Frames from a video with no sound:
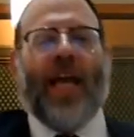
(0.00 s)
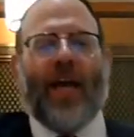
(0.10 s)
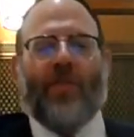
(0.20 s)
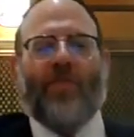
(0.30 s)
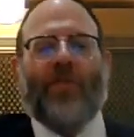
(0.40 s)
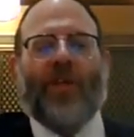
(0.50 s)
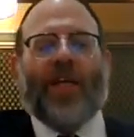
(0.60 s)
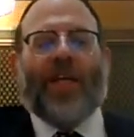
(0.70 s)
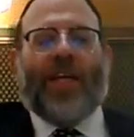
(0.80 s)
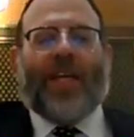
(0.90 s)
half.
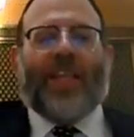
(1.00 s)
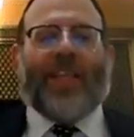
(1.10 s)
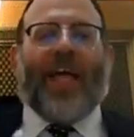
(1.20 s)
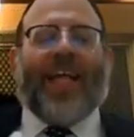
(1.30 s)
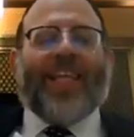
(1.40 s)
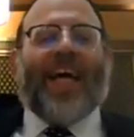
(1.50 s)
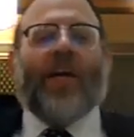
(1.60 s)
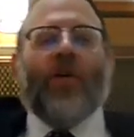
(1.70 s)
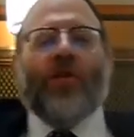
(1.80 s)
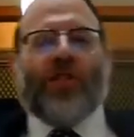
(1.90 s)
That
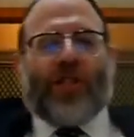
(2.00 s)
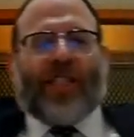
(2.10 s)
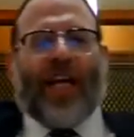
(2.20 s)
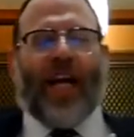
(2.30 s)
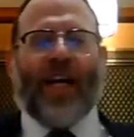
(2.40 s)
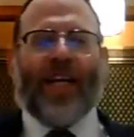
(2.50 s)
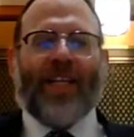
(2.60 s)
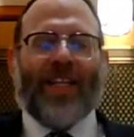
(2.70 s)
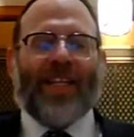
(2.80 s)
not kosher schach